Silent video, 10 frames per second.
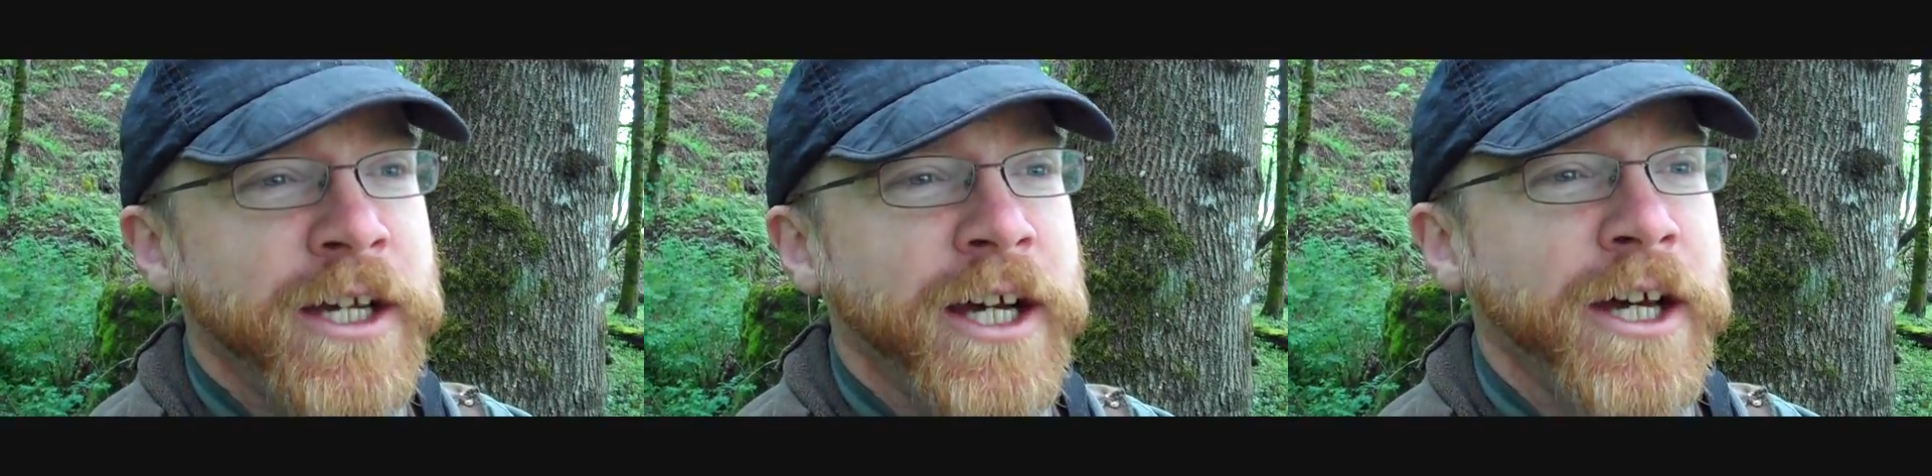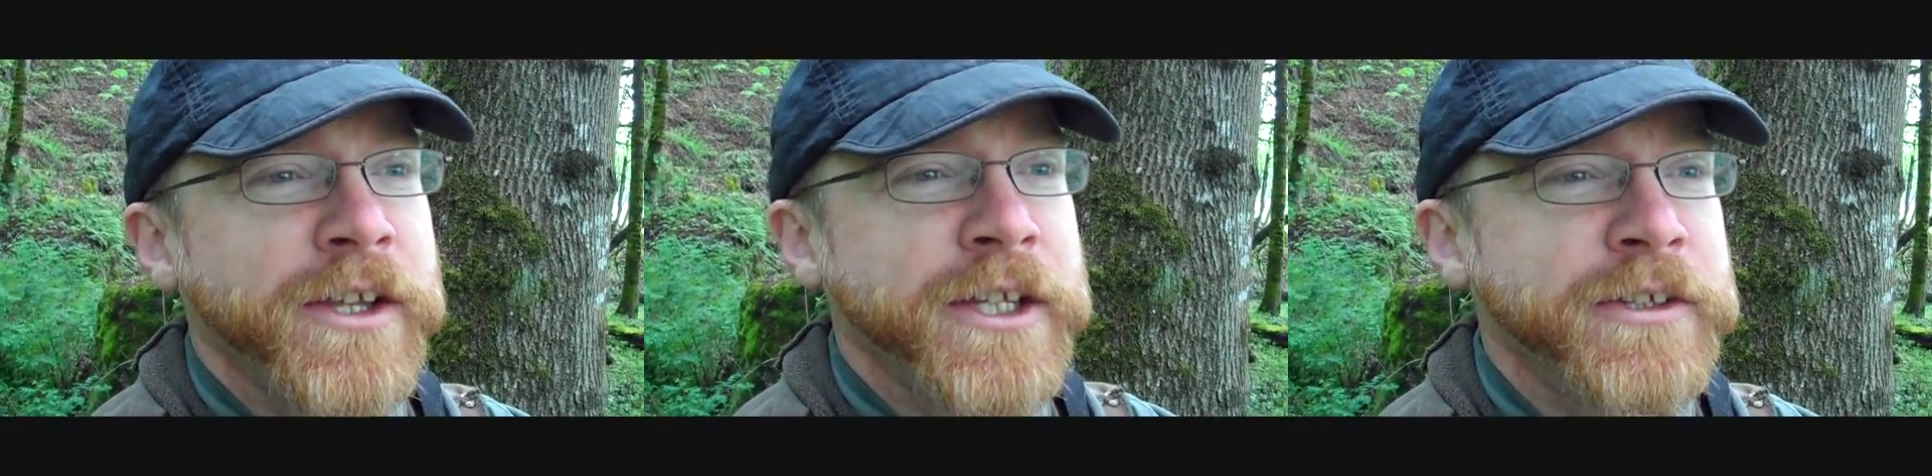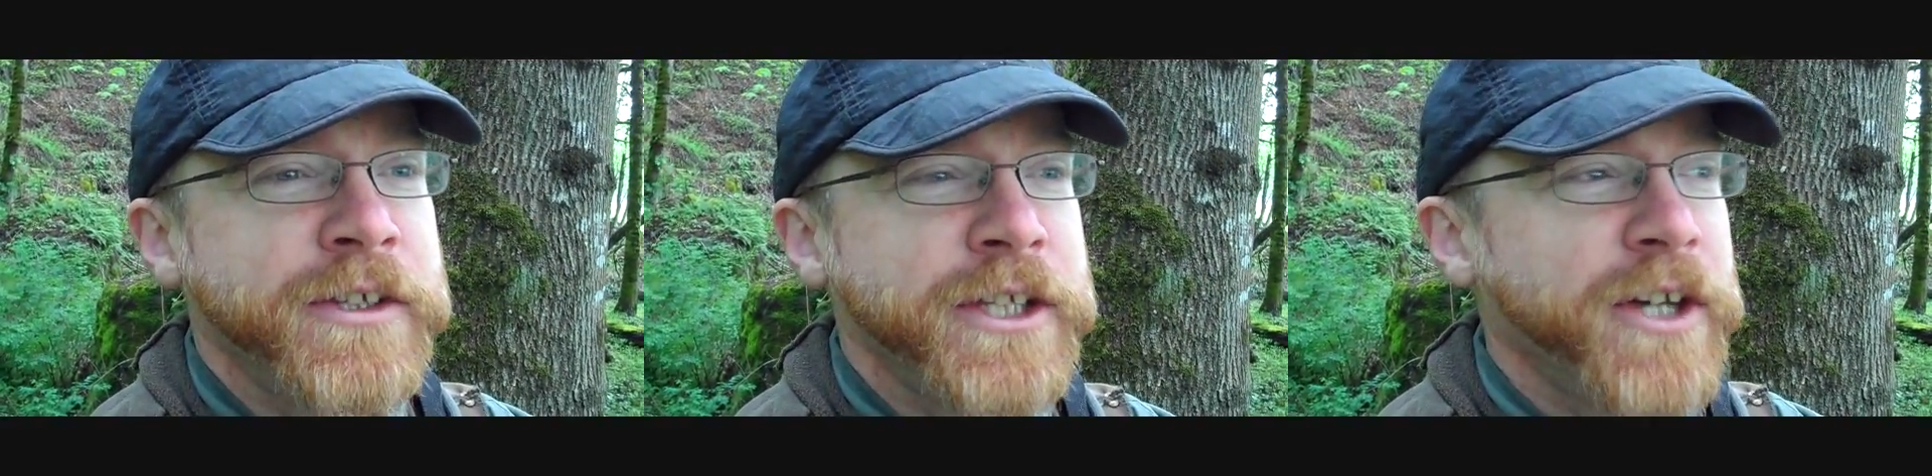Uh,
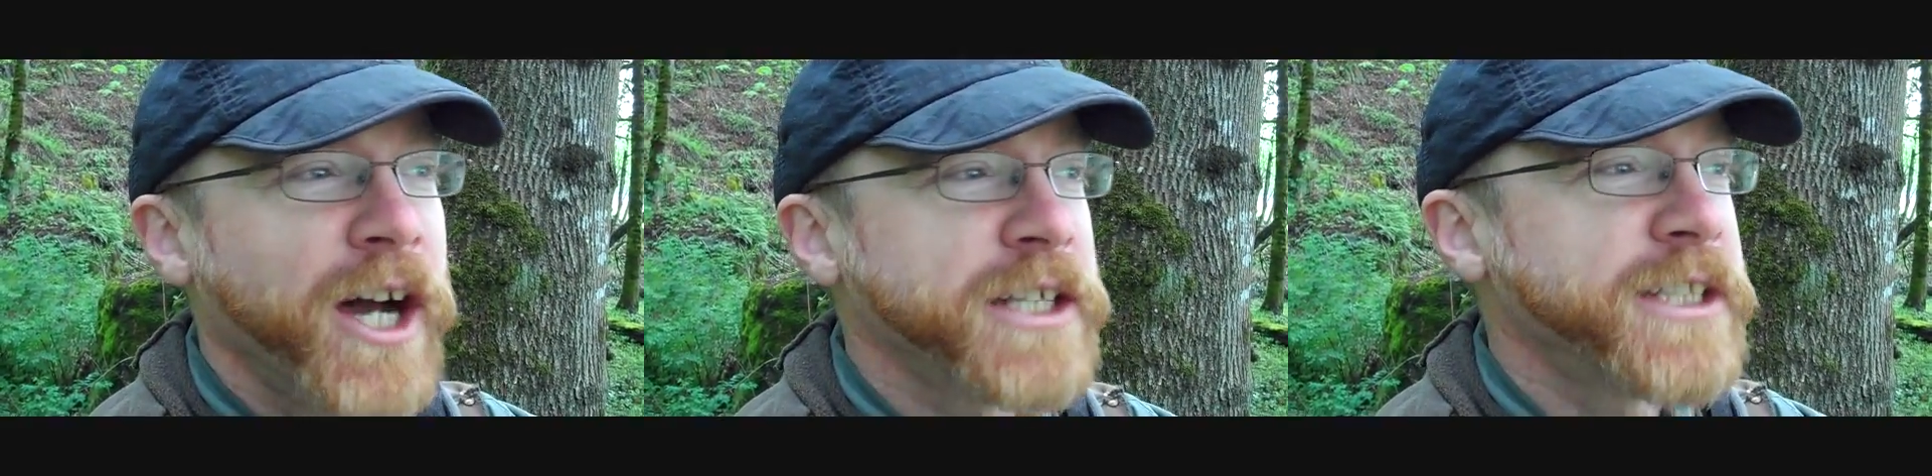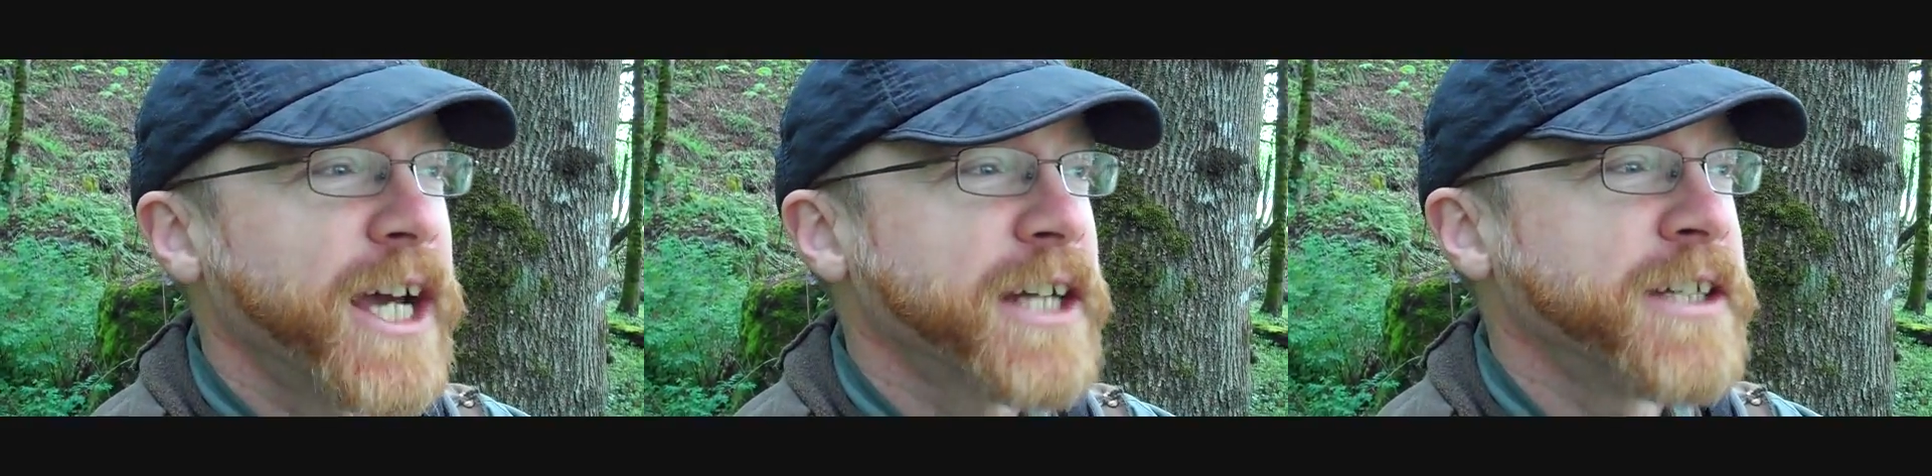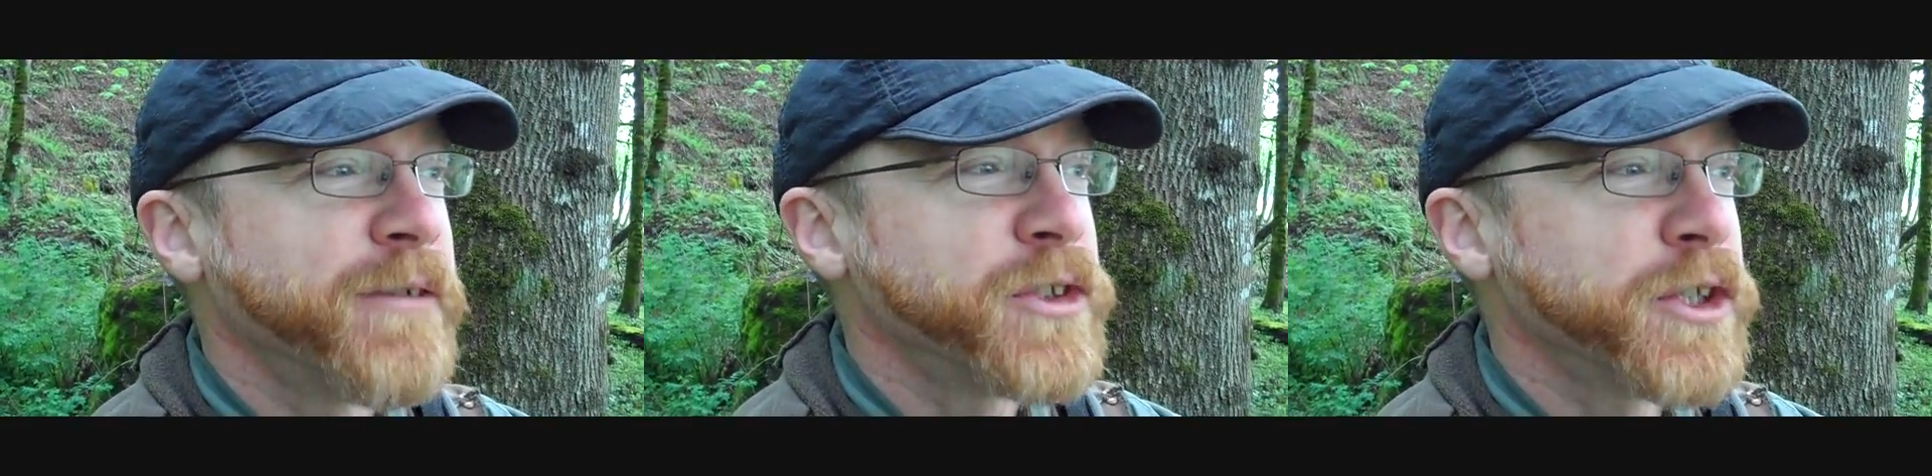the, the, dog attack
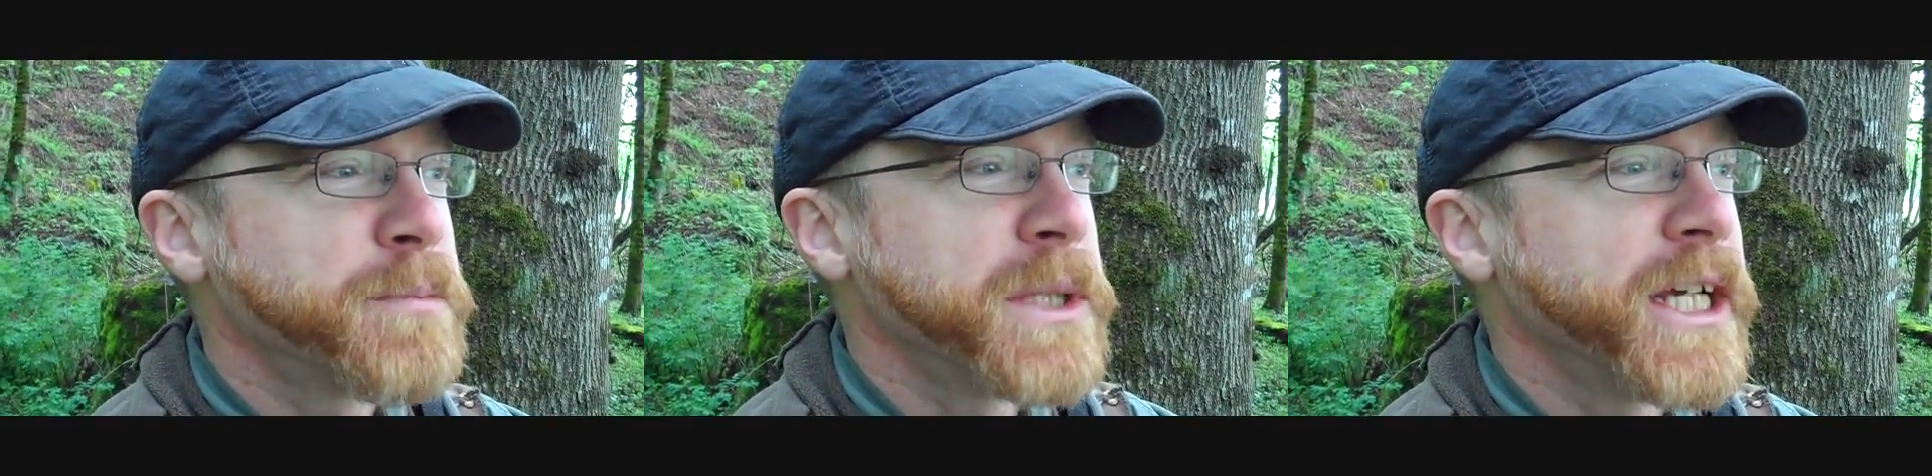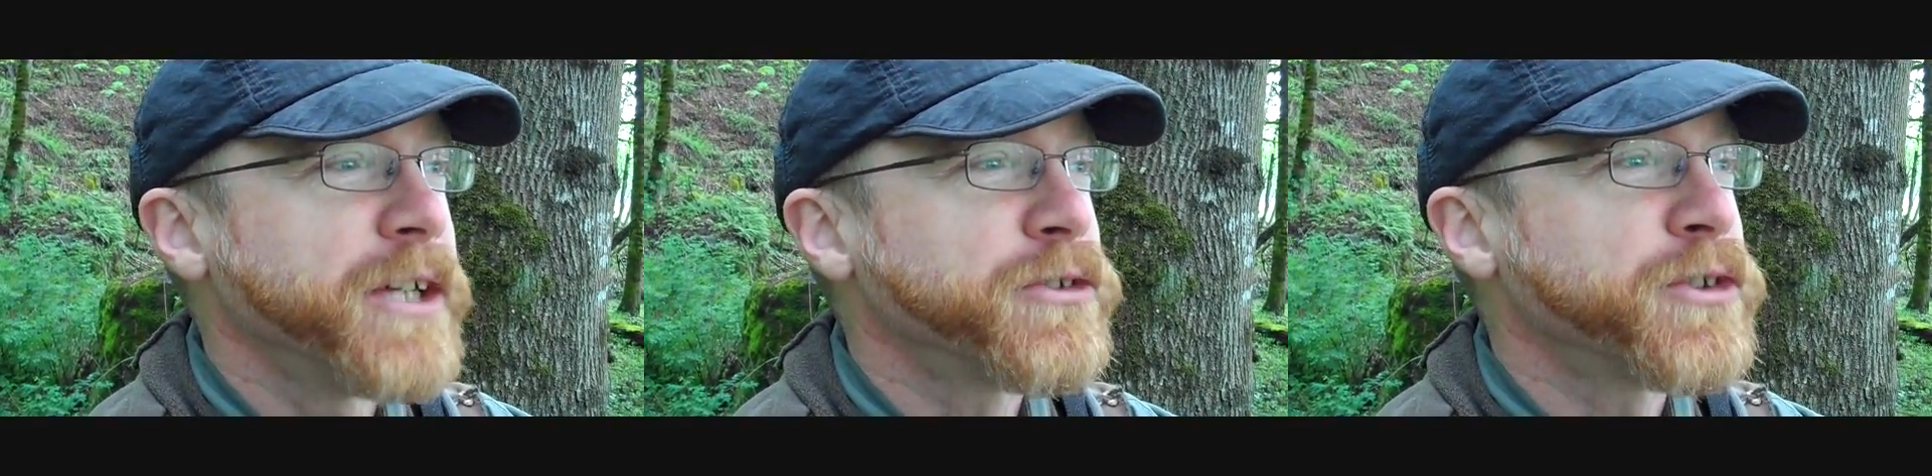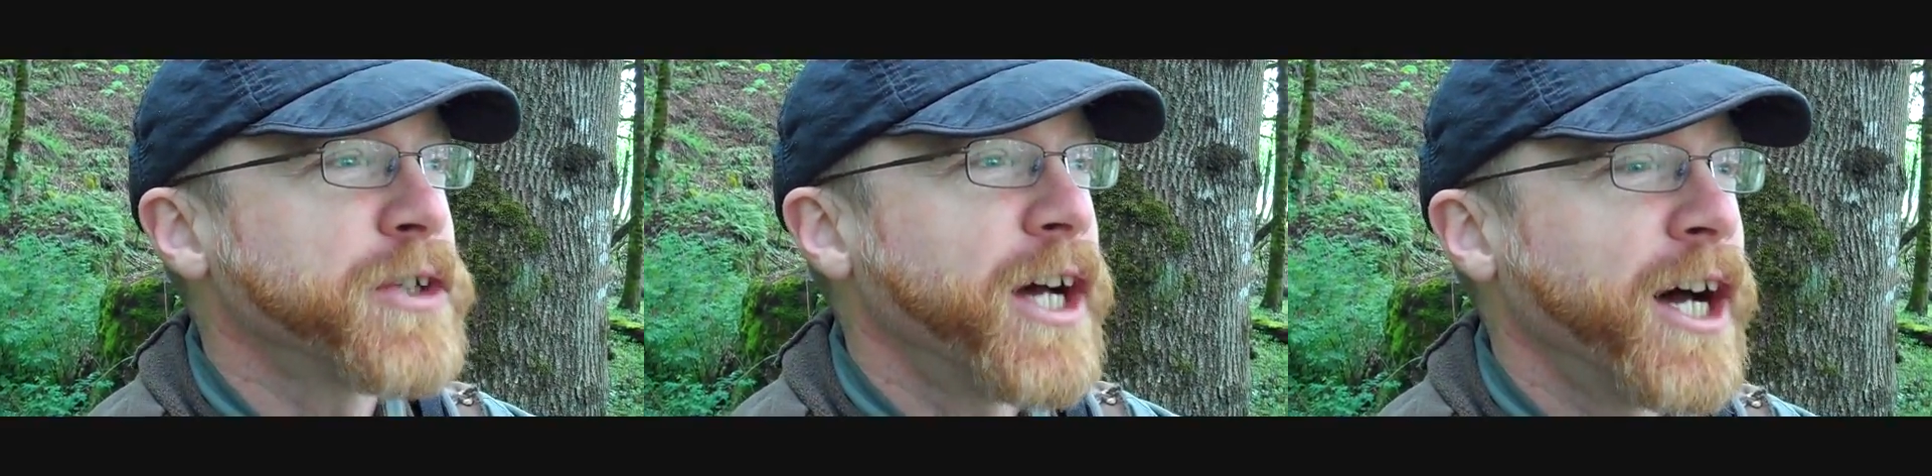never took place.